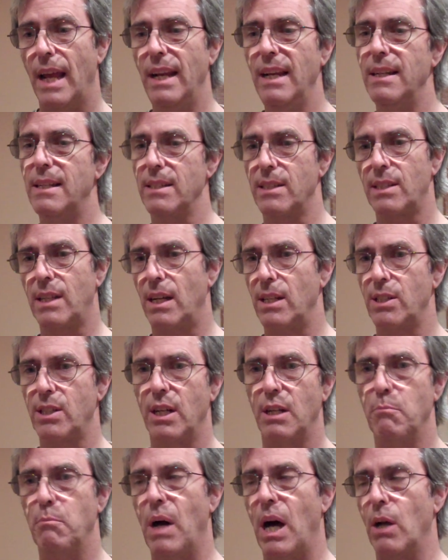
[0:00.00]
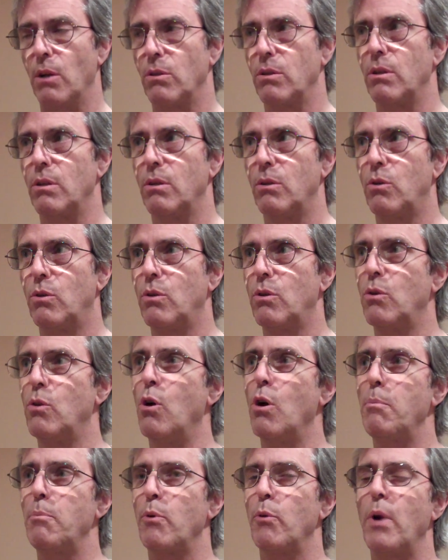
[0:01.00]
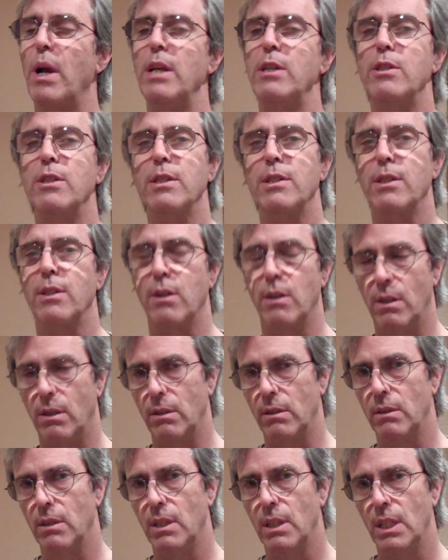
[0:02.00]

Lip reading: any discussion about corporations at all,